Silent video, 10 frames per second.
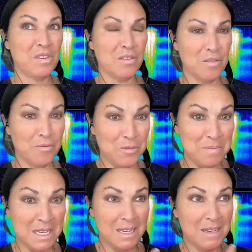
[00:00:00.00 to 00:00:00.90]
for
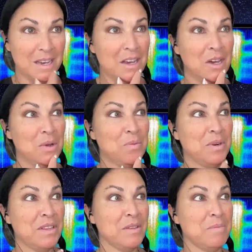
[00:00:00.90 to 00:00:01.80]
me, one
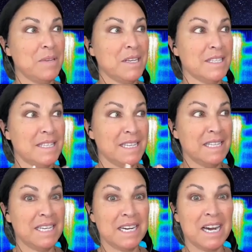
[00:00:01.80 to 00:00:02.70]
of the biggest thing
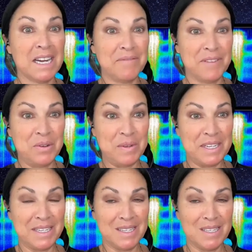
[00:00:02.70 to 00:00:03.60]
that I felt
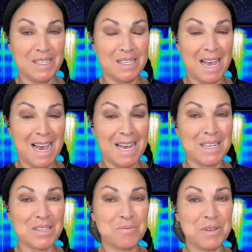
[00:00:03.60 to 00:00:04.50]
is
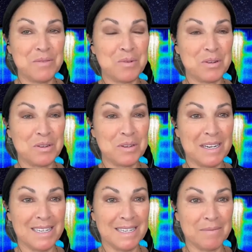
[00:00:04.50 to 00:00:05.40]
as we were,
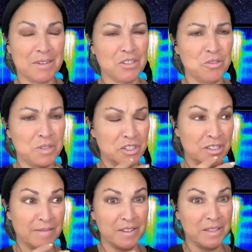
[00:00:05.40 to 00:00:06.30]
because you can
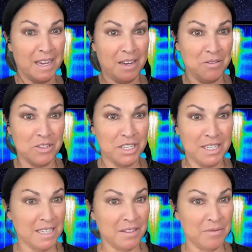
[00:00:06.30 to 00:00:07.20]
just feel the
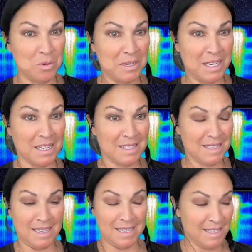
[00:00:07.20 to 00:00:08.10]
energy, and the vortex
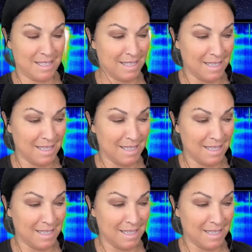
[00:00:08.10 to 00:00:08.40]
it's